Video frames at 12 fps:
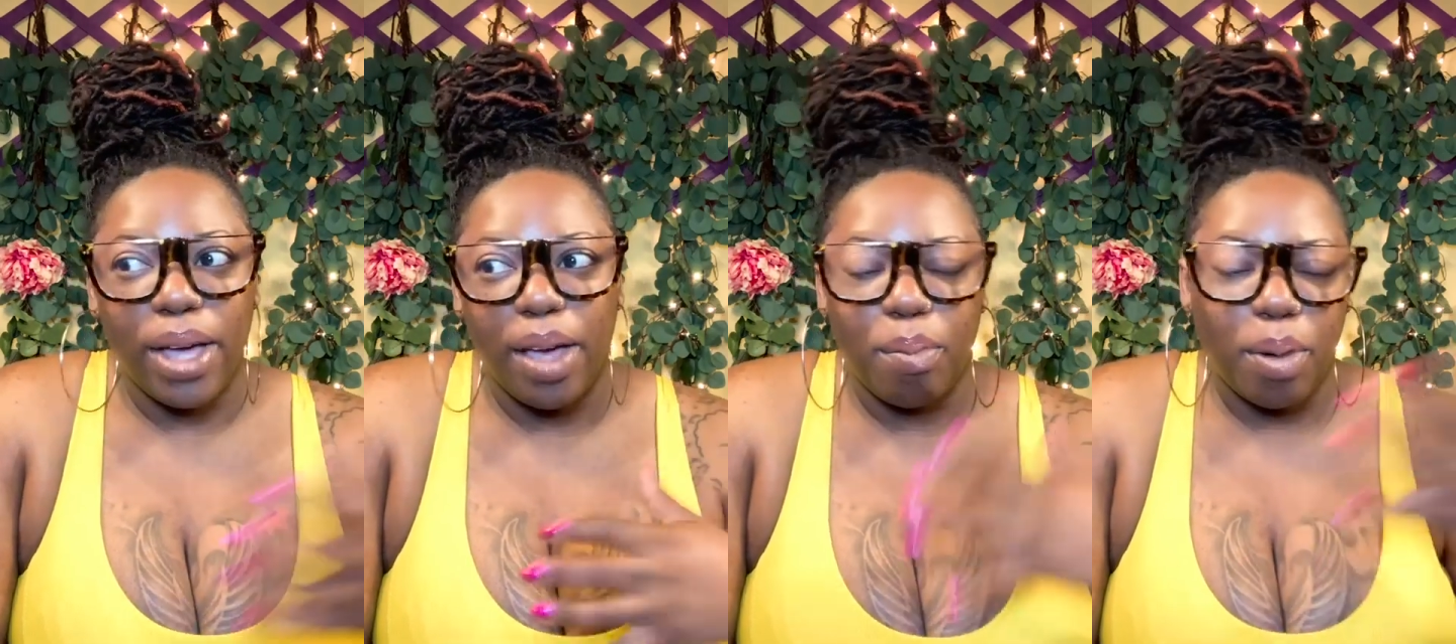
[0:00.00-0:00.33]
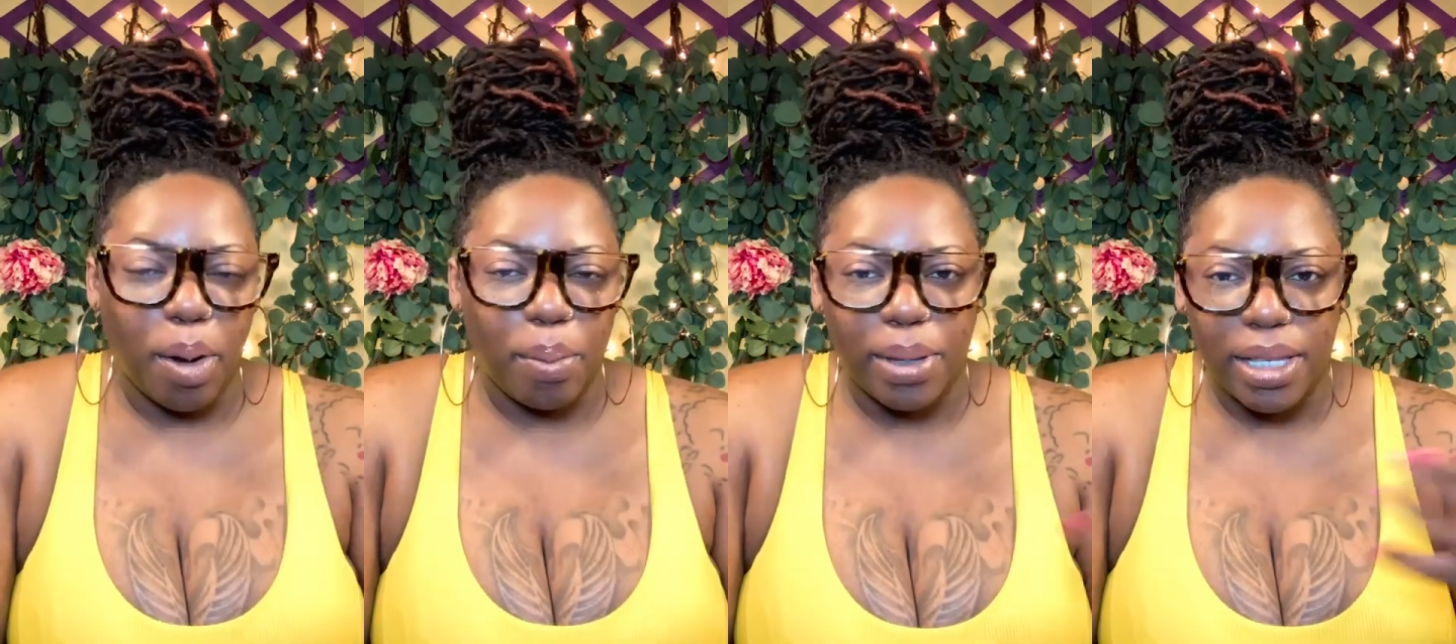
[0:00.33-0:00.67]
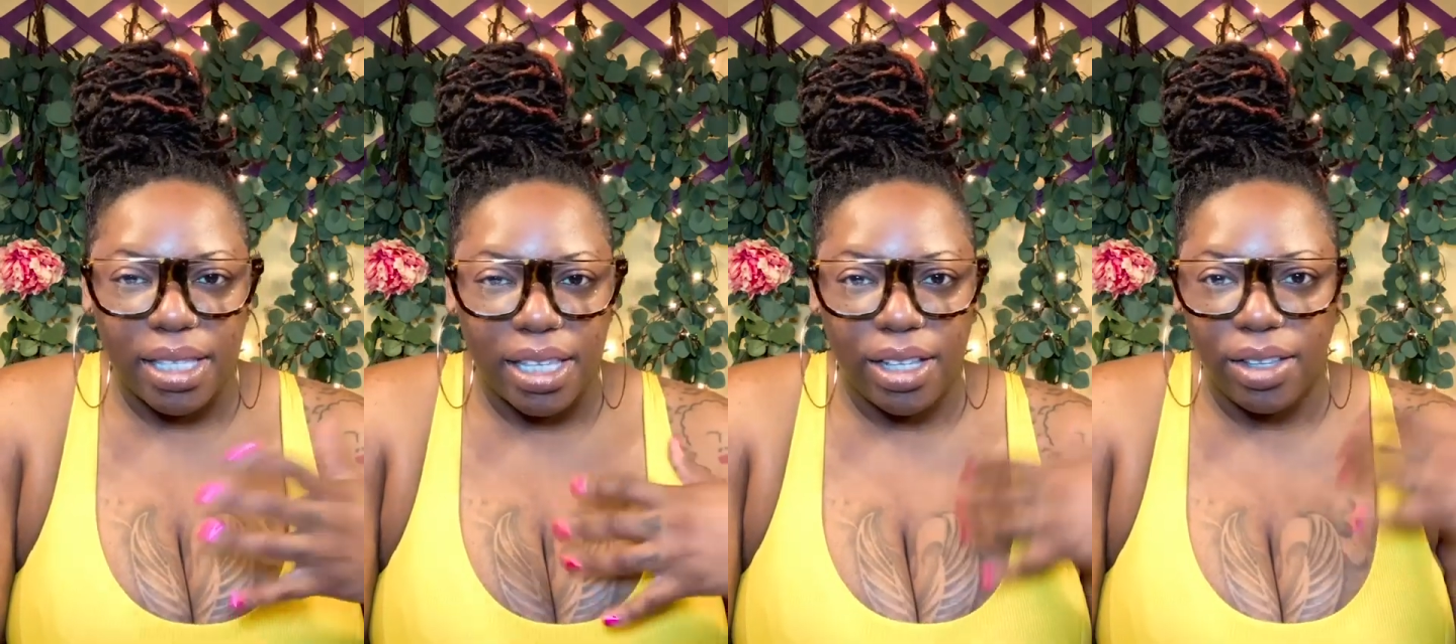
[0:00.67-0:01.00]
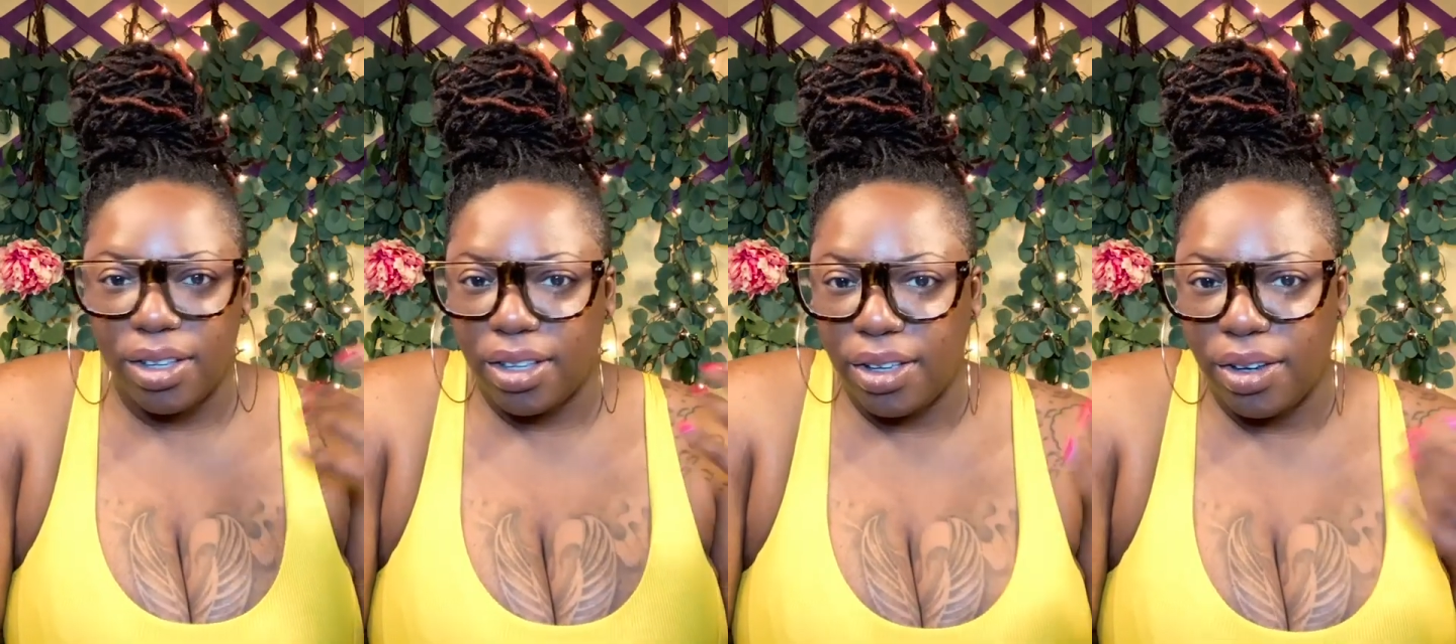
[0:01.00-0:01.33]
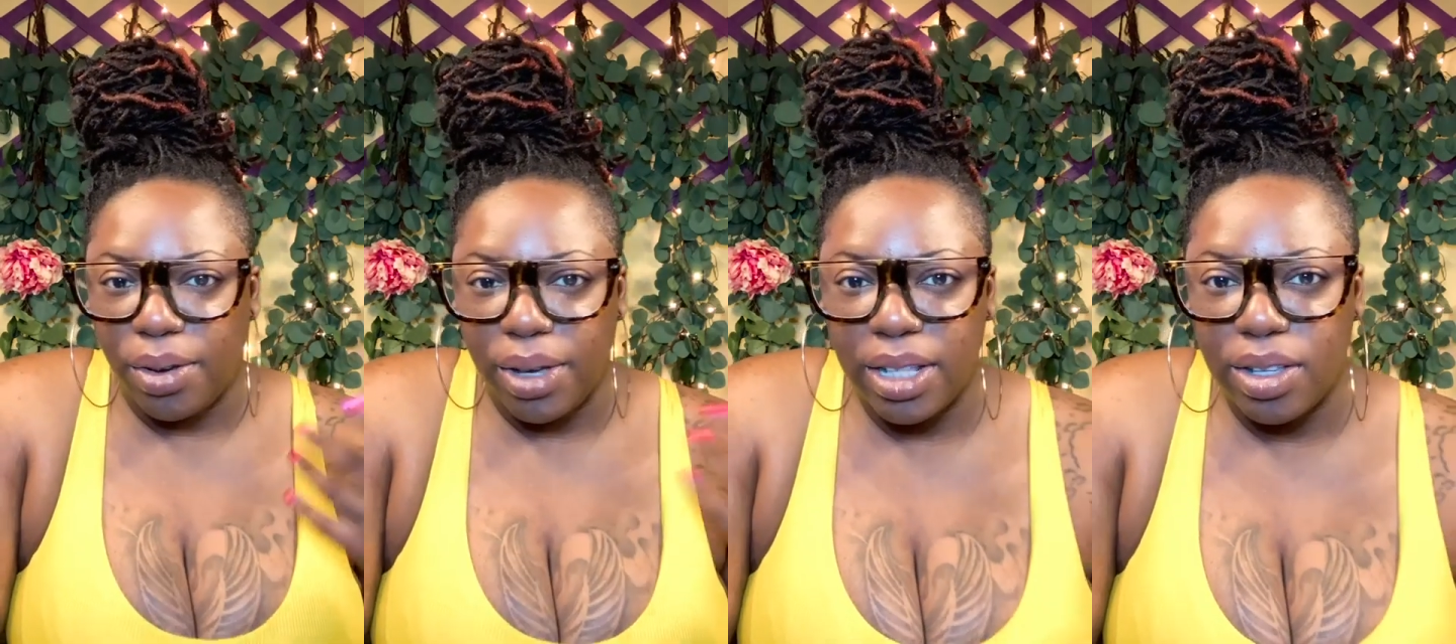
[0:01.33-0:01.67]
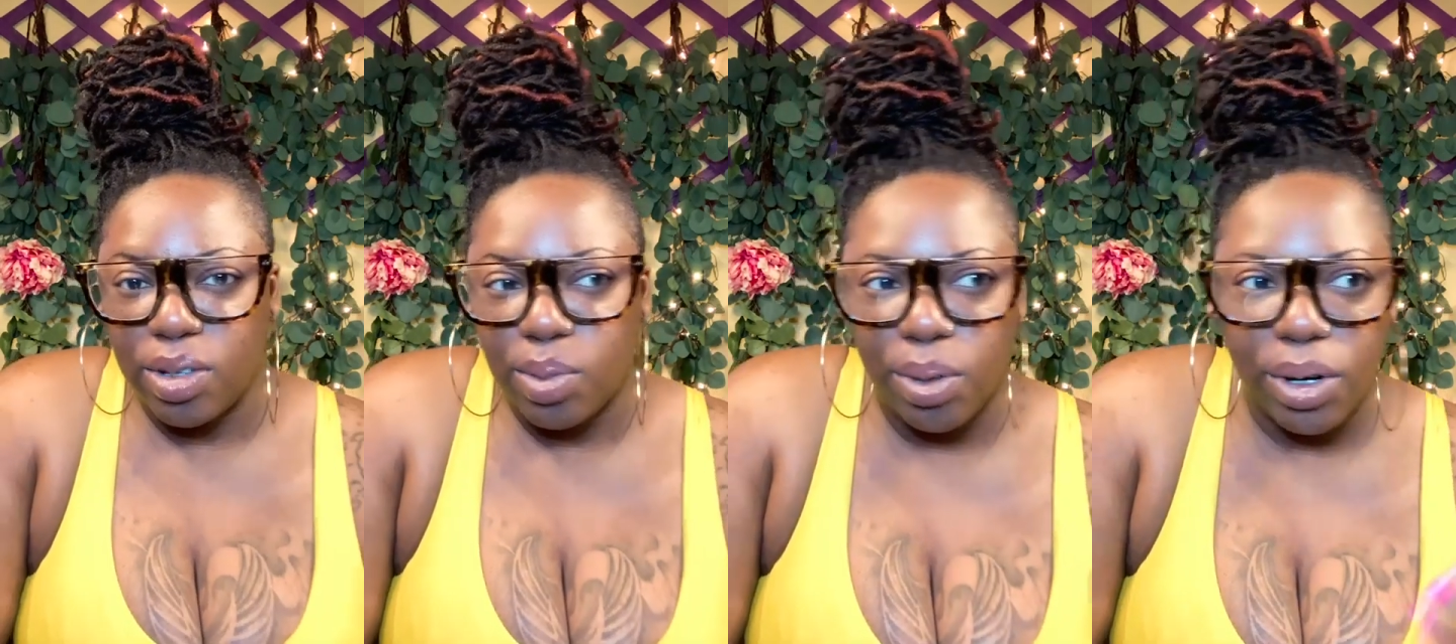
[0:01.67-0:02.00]
have purpose in
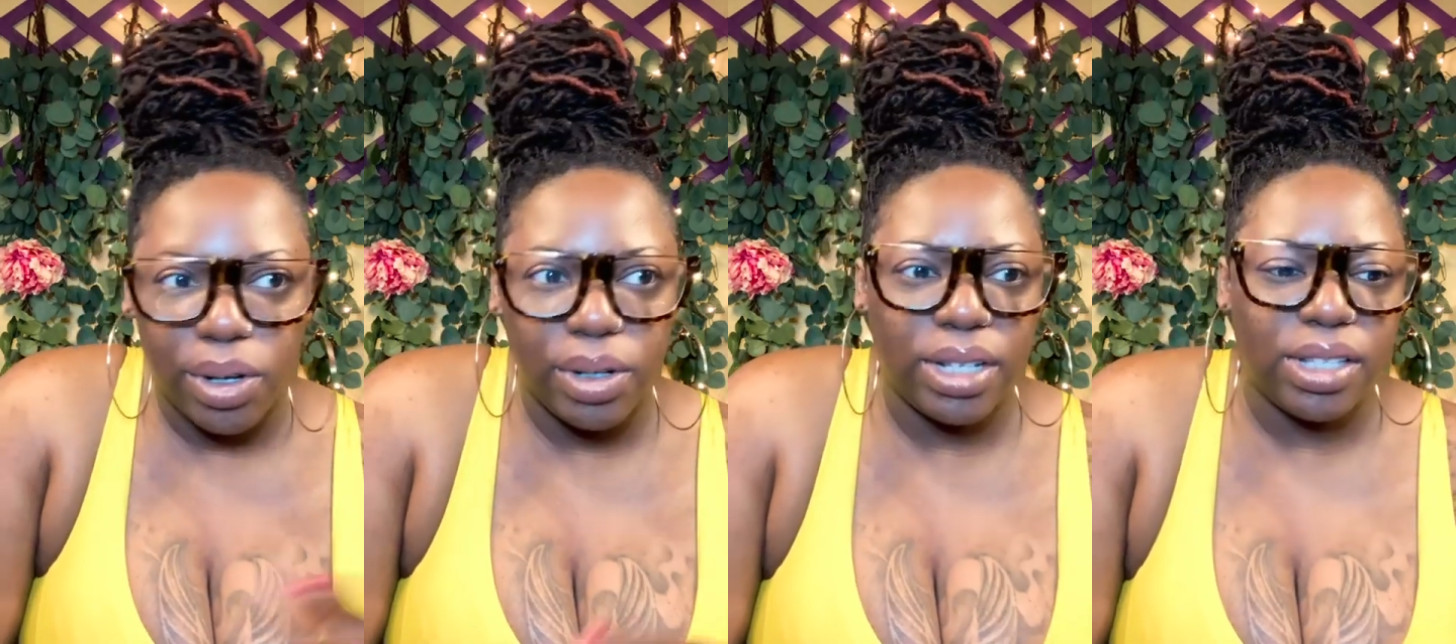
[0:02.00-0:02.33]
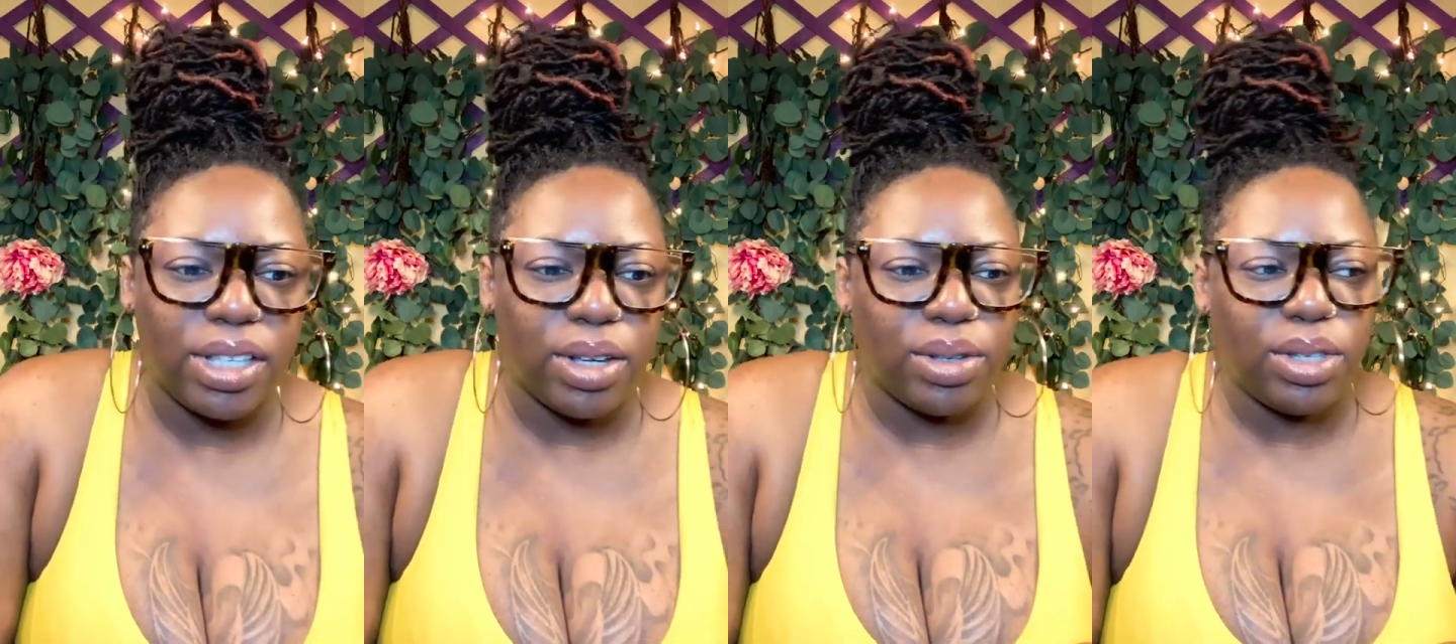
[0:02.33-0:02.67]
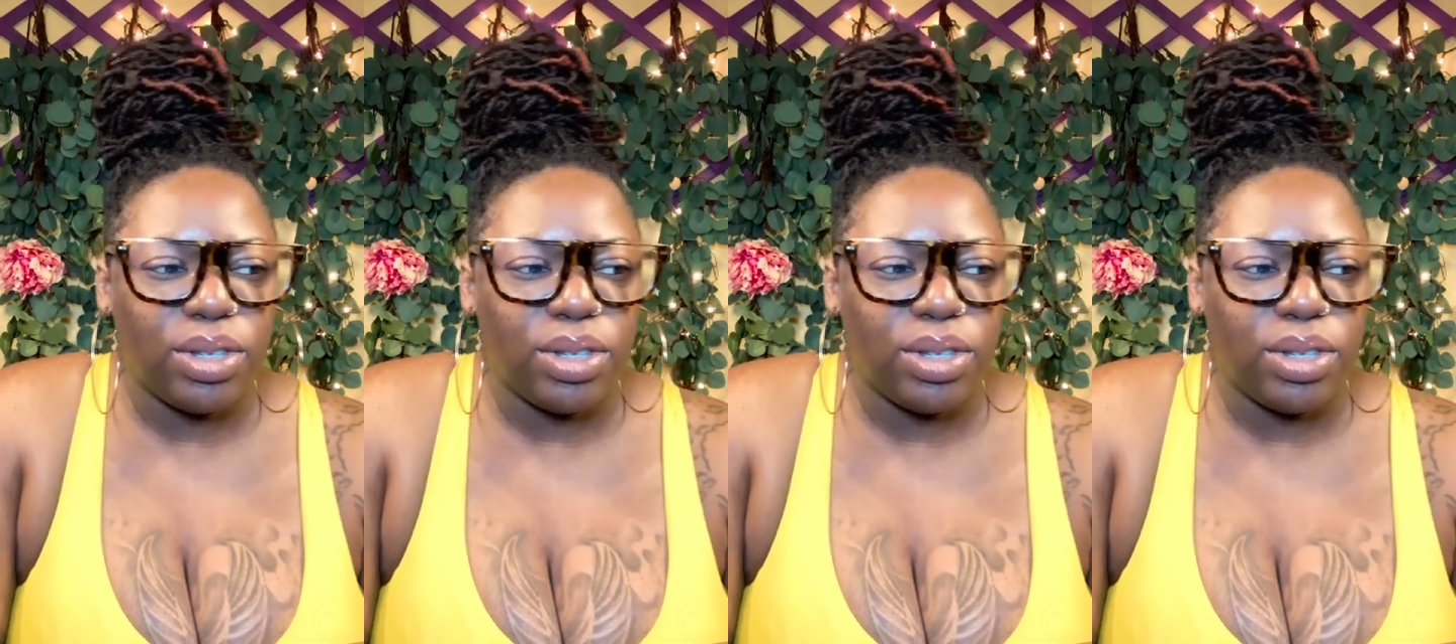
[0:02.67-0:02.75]
this world. And so